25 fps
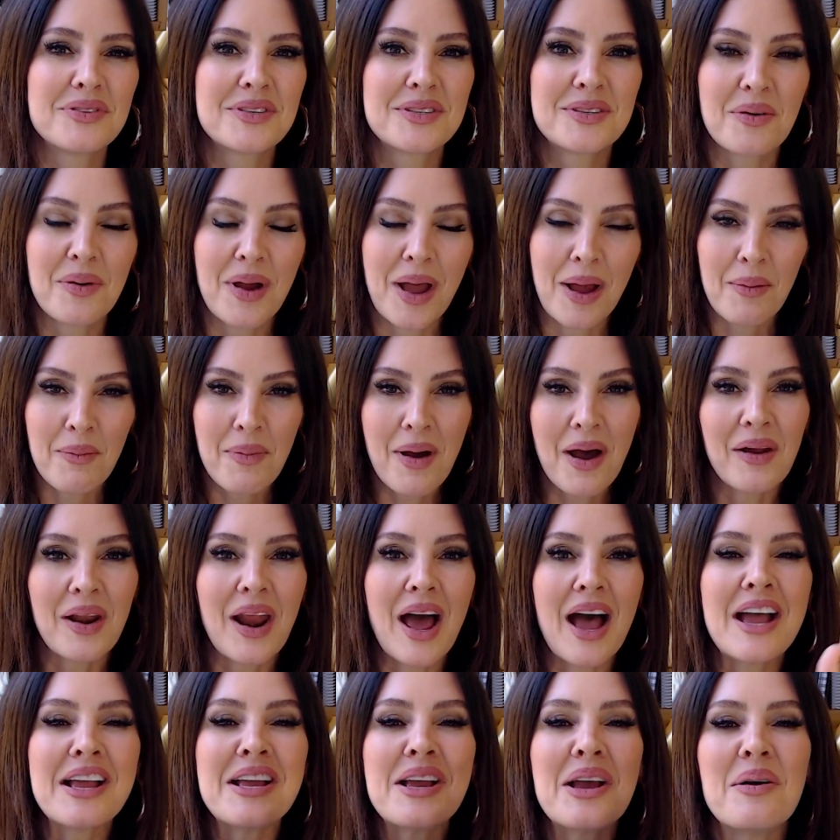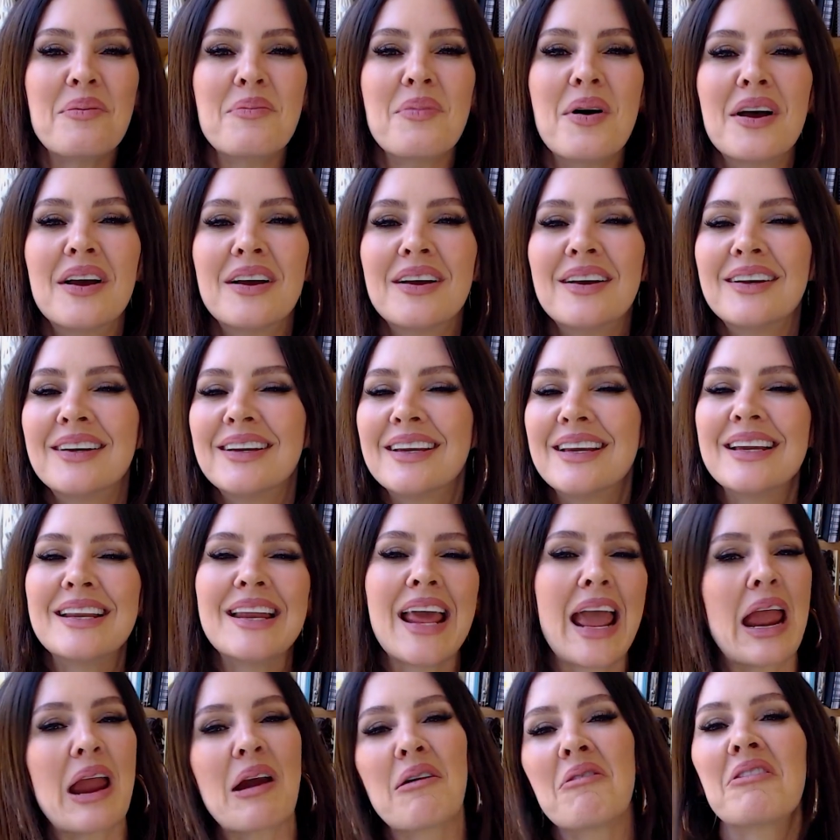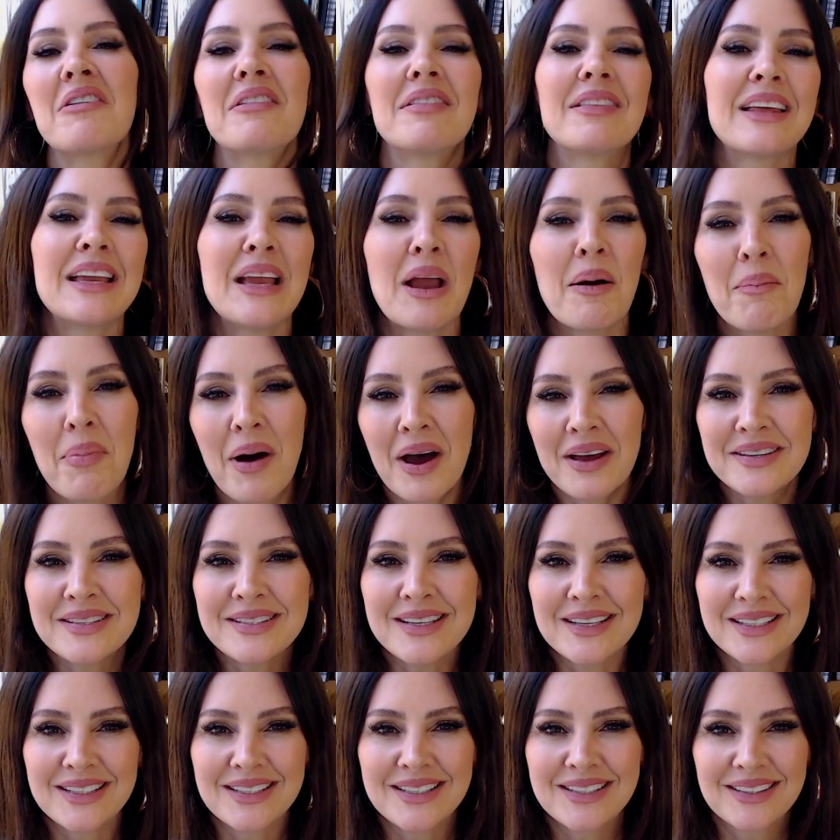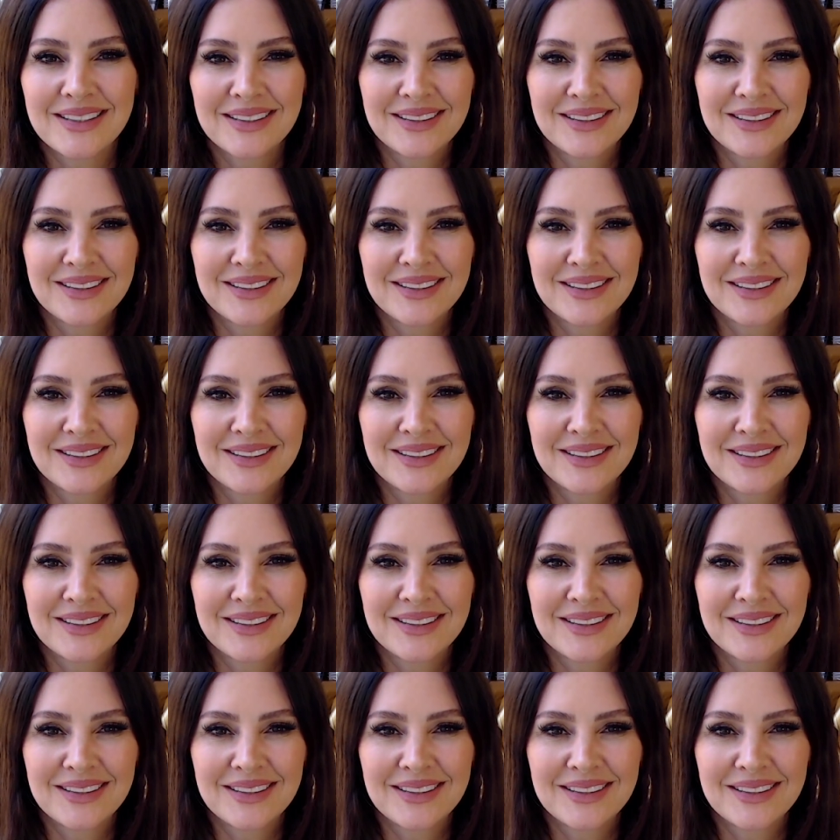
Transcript: So how about I am inherently abundant?